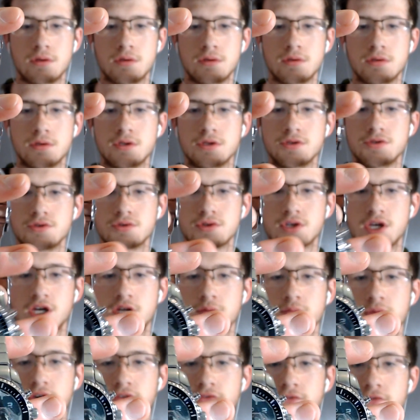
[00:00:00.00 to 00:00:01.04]
This was kind of
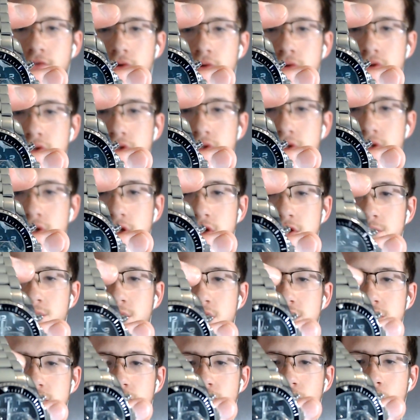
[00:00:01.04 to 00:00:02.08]
my first
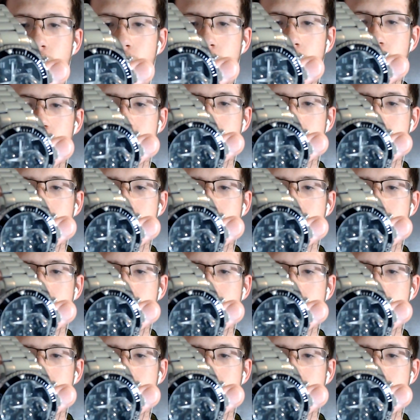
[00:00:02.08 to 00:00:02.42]
expensive watch.